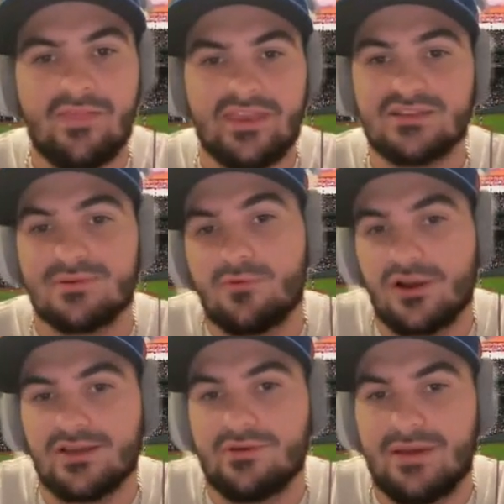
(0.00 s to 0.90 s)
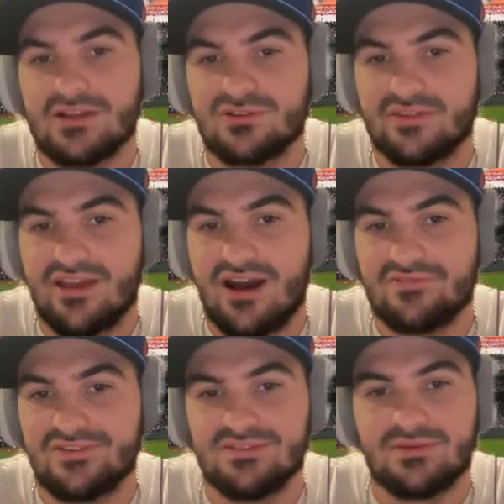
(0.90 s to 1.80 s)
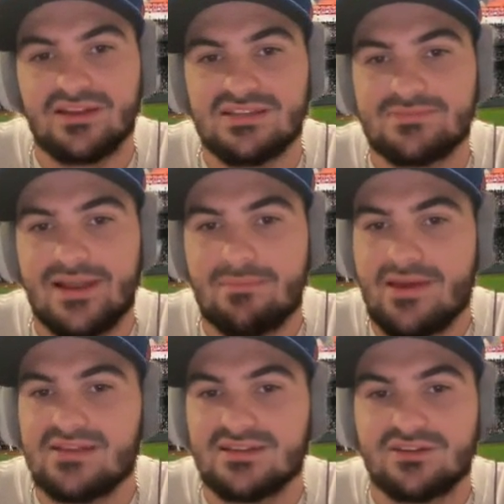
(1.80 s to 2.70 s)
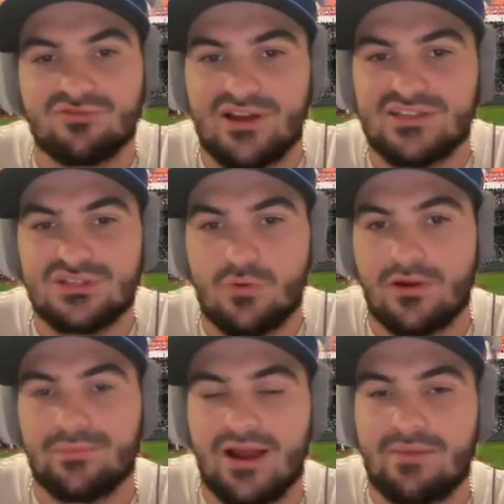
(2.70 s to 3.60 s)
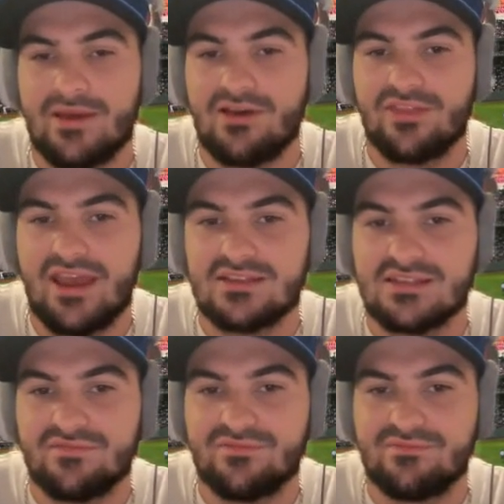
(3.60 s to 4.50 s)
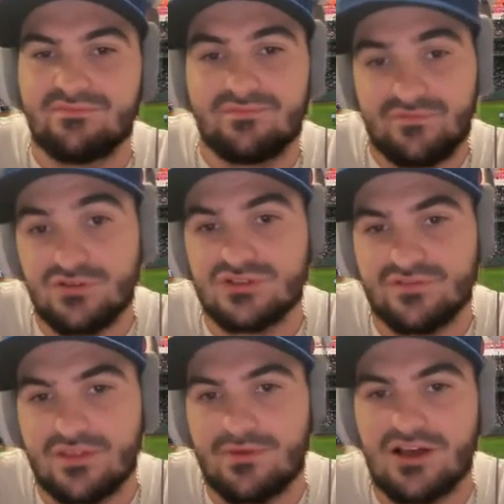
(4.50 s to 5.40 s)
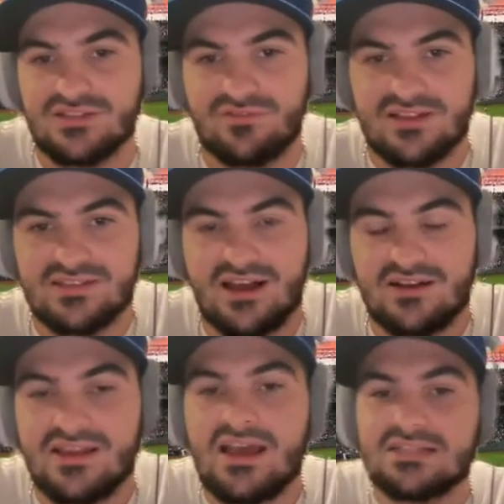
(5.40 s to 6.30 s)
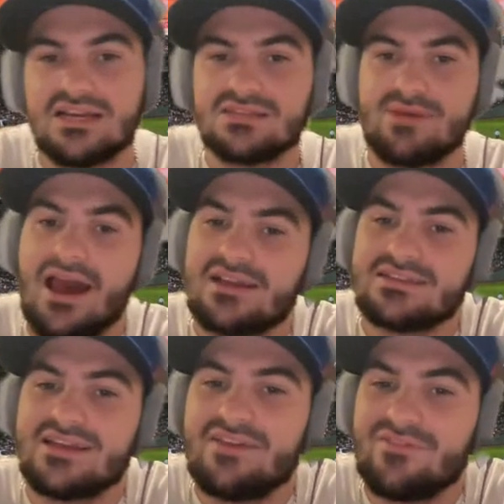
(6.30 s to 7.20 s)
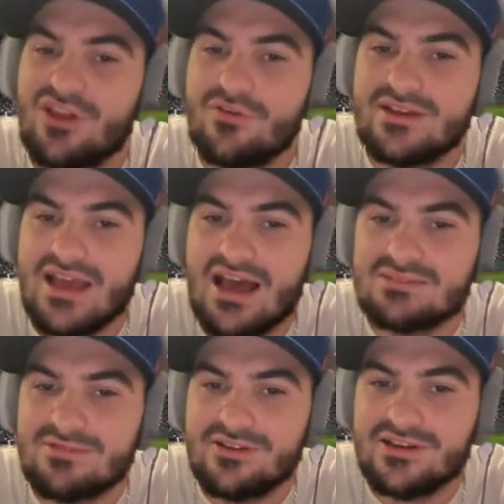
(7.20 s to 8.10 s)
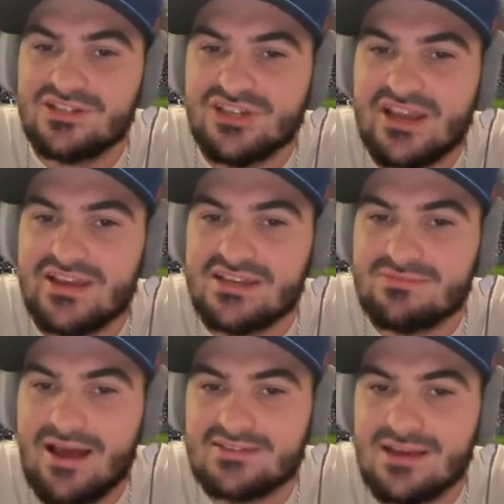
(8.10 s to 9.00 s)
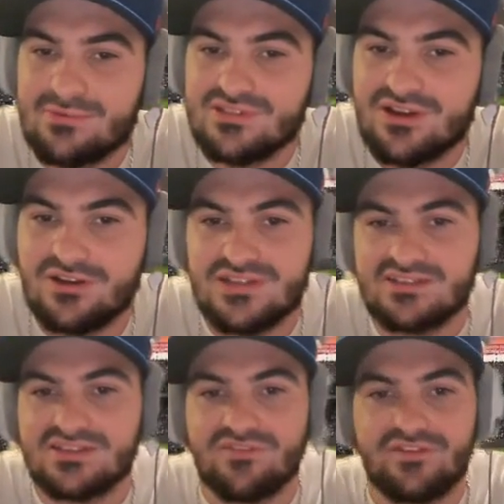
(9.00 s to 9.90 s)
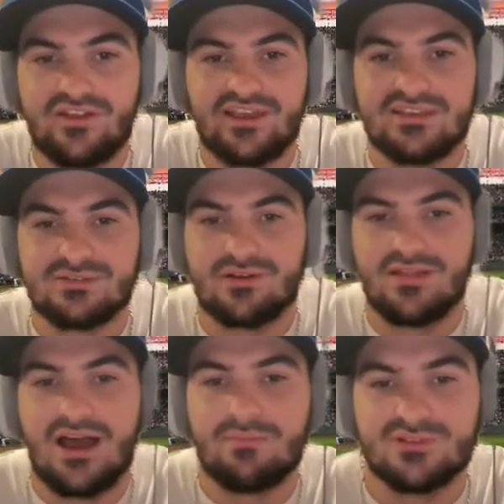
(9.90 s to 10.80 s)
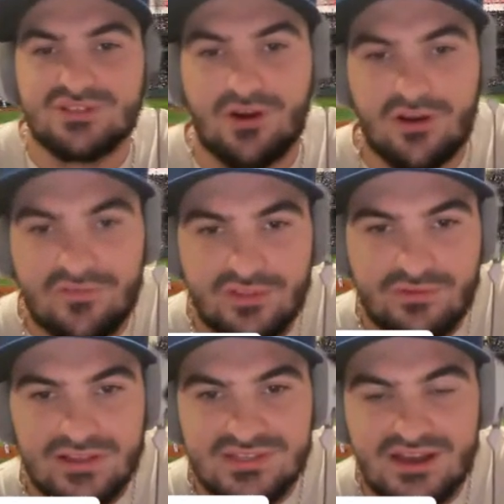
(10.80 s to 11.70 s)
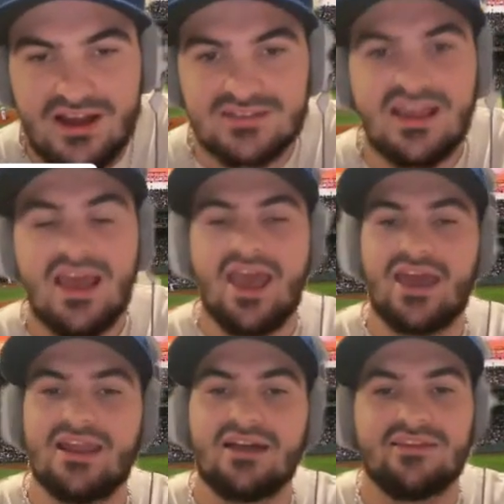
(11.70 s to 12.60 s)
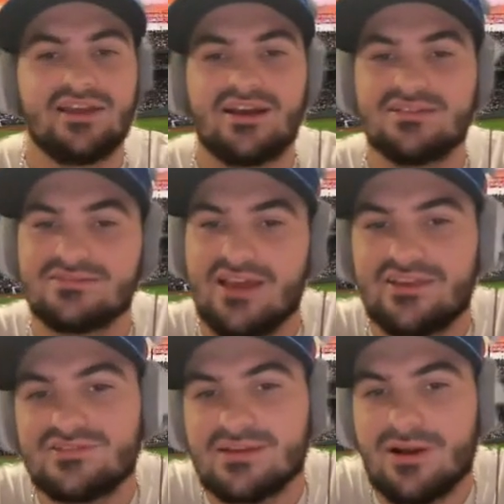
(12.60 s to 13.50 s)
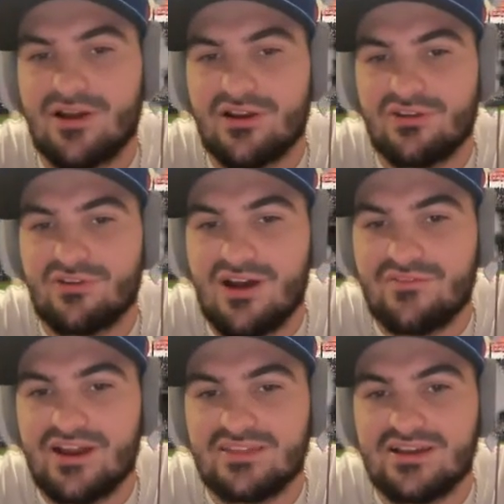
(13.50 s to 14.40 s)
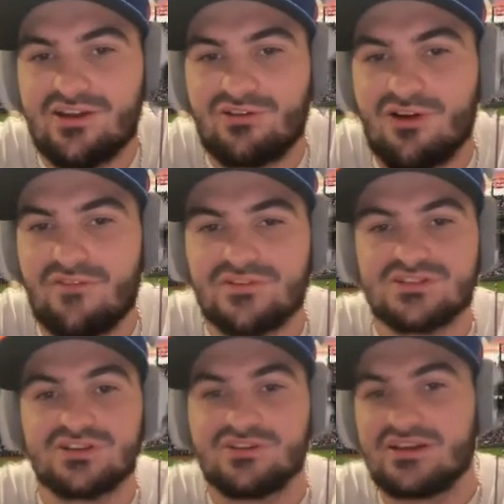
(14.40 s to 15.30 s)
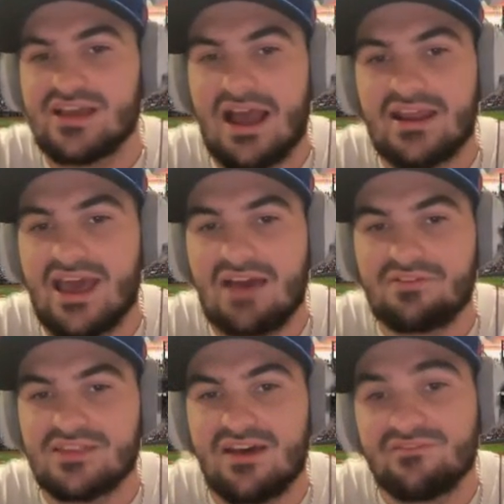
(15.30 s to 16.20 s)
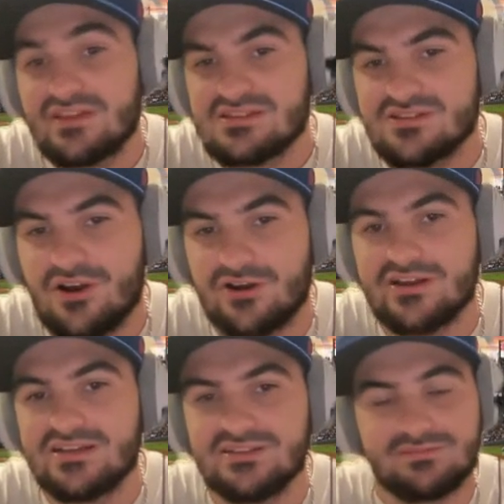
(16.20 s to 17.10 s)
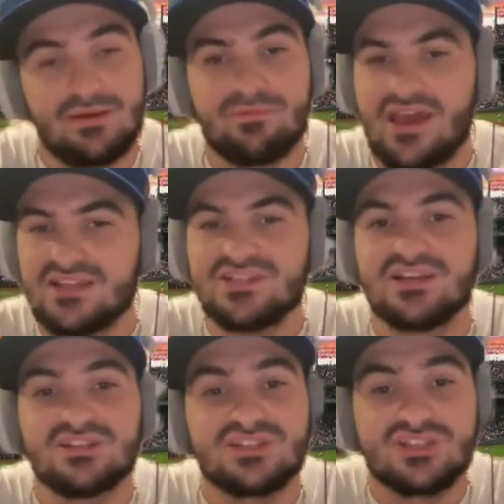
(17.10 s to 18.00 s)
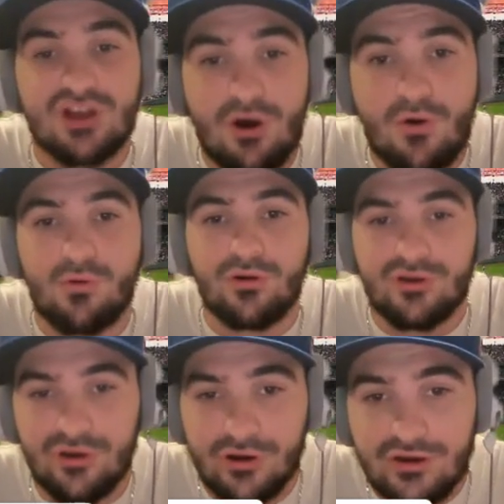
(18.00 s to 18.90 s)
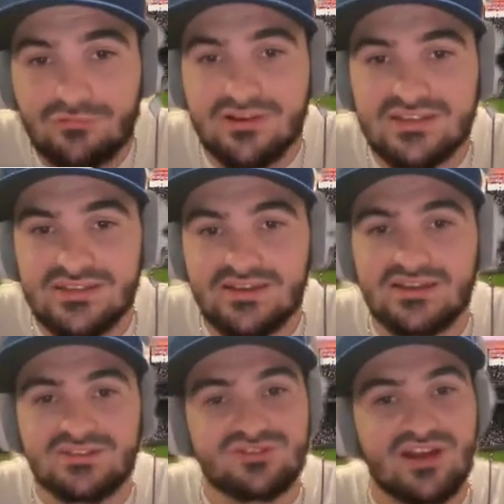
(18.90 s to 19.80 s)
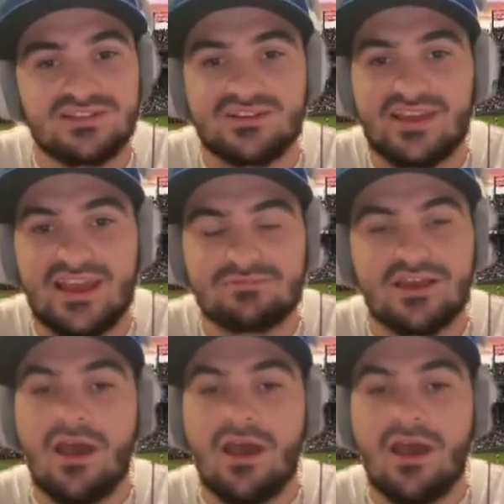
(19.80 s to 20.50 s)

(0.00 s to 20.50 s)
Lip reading: He's been working with Pedro in the offseason, but he's been amazing. Great story. Brian Bello, the ace of the future for the Boston Red Sox. James Paxton, even though he has been looking shaky in his past couple starts, I still feel like he's a reliable starter for the Red Sox. And like you said about Cutter Crawford, I think Cutter Crawford's a good guy to have at that fifth starter. He's been pitching so good recently in stretching games